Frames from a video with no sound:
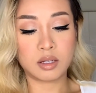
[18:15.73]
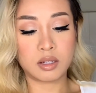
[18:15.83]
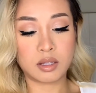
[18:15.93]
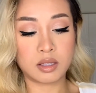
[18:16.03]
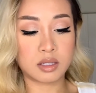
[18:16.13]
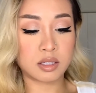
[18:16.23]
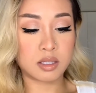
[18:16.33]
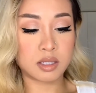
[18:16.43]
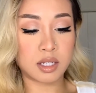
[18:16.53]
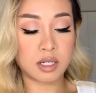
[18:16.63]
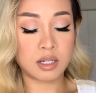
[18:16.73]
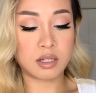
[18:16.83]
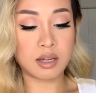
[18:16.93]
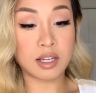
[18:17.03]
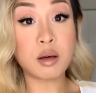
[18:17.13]
This is
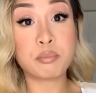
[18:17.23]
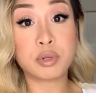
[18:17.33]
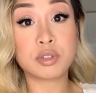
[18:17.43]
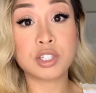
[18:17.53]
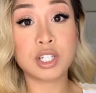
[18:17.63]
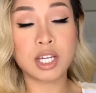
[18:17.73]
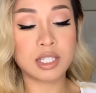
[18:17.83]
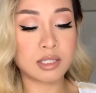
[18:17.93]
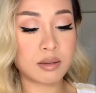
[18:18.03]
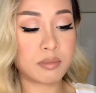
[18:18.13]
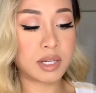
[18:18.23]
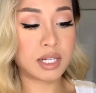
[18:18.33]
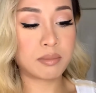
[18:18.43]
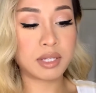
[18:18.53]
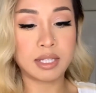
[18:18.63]
I got both shades,
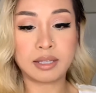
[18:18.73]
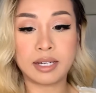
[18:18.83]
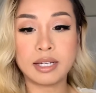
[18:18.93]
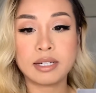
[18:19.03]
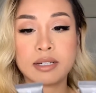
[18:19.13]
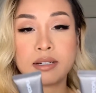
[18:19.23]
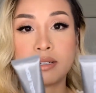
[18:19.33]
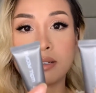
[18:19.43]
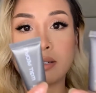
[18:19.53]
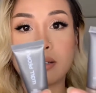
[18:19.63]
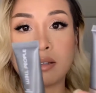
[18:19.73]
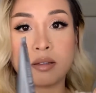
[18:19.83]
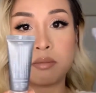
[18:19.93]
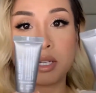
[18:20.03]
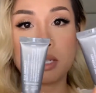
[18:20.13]
medium and light.
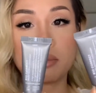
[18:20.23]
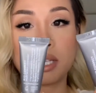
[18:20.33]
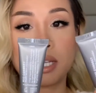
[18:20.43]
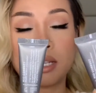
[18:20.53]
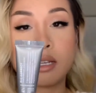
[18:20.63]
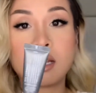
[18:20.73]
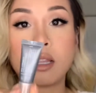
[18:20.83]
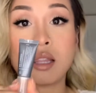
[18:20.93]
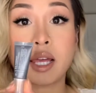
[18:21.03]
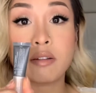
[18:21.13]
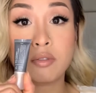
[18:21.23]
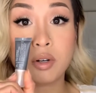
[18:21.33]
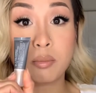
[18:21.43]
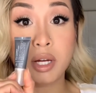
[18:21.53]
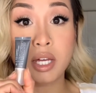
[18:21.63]
Medium light. Light for
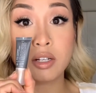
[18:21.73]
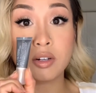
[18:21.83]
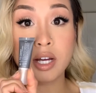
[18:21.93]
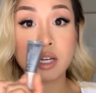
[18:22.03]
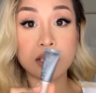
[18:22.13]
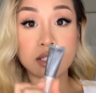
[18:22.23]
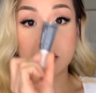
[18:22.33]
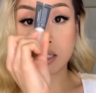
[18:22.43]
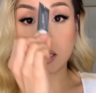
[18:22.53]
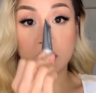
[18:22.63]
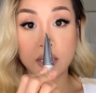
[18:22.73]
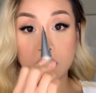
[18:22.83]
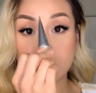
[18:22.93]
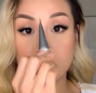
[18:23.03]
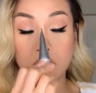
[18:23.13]
my under eyes and
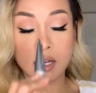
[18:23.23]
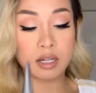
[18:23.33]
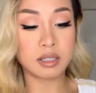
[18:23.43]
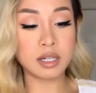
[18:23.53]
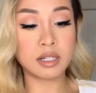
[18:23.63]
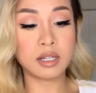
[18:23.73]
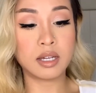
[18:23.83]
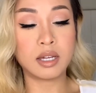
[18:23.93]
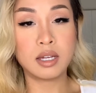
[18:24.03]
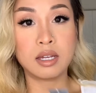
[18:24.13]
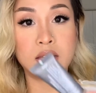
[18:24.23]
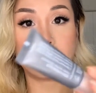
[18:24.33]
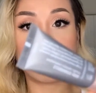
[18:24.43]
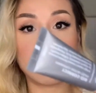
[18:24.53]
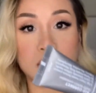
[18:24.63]
highlight.
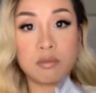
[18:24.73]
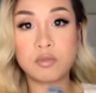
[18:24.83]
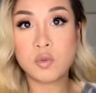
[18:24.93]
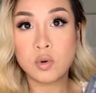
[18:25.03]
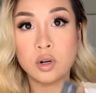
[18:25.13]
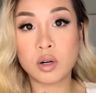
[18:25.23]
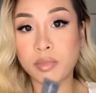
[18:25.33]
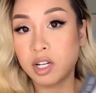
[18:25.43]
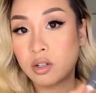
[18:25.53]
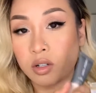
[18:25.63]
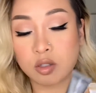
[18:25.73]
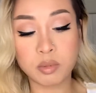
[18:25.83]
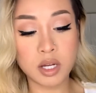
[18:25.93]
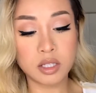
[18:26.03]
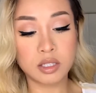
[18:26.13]
Medium for my dark
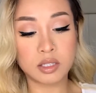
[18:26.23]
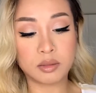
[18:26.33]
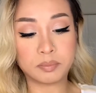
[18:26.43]
spots.